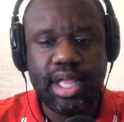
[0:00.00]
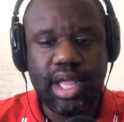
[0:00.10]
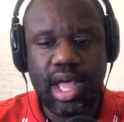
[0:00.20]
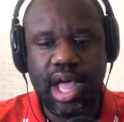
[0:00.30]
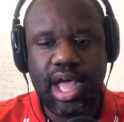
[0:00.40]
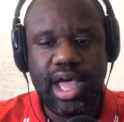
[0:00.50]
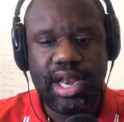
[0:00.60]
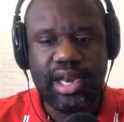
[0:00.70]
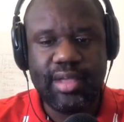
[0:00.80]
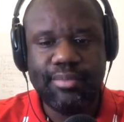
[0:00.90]
uh, and
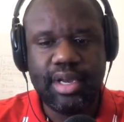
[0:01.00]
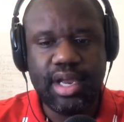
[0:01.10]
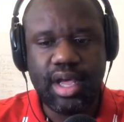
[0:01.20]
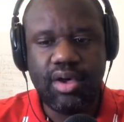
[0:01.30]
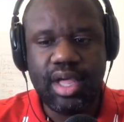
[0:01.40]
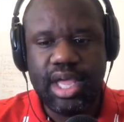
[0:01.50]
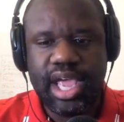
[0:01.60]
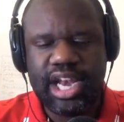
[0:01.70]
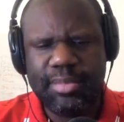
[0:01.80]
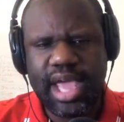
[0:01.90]
let me know. And
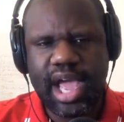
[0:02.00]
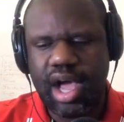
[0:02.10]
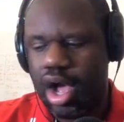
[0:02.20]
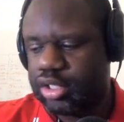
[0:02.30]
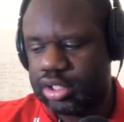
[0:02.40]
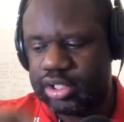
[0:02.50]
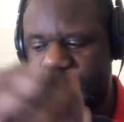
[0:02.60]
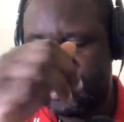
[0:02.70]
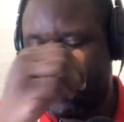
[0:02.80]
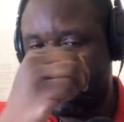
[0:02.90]
let me I also say this: